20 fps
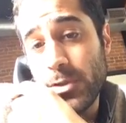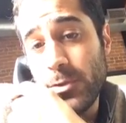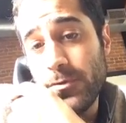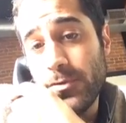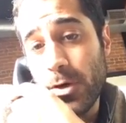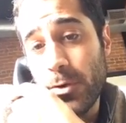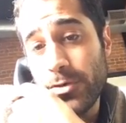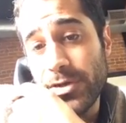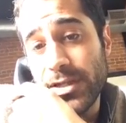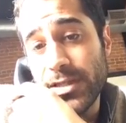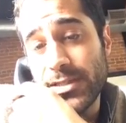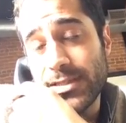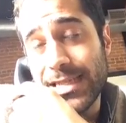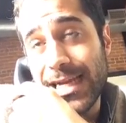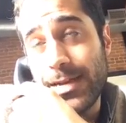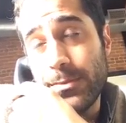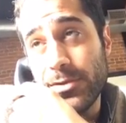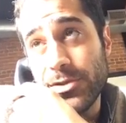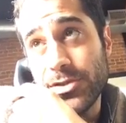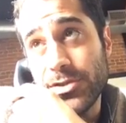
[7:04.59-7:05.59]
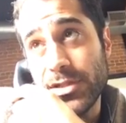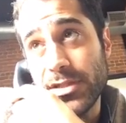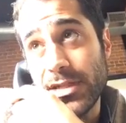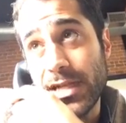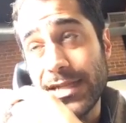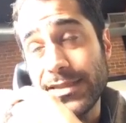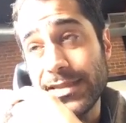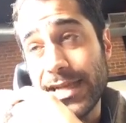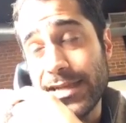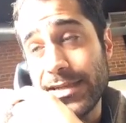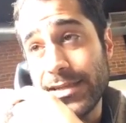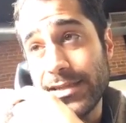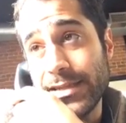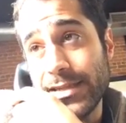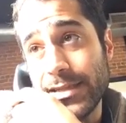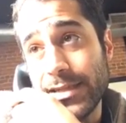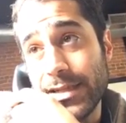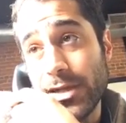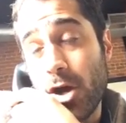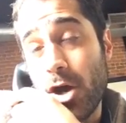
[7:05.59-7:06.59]
you've already established an
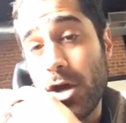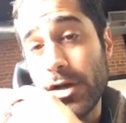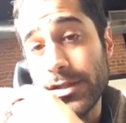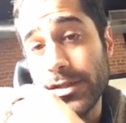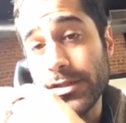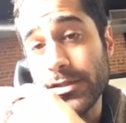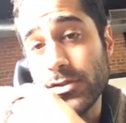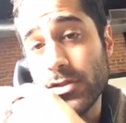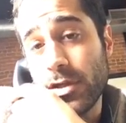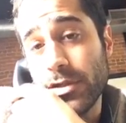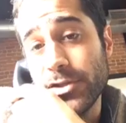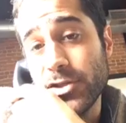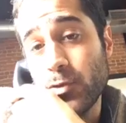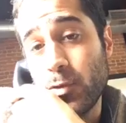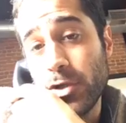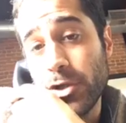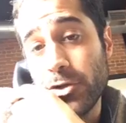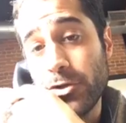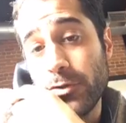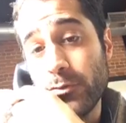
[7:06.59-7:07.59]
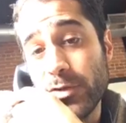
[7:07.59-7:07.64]
identity and an audience on Twitter,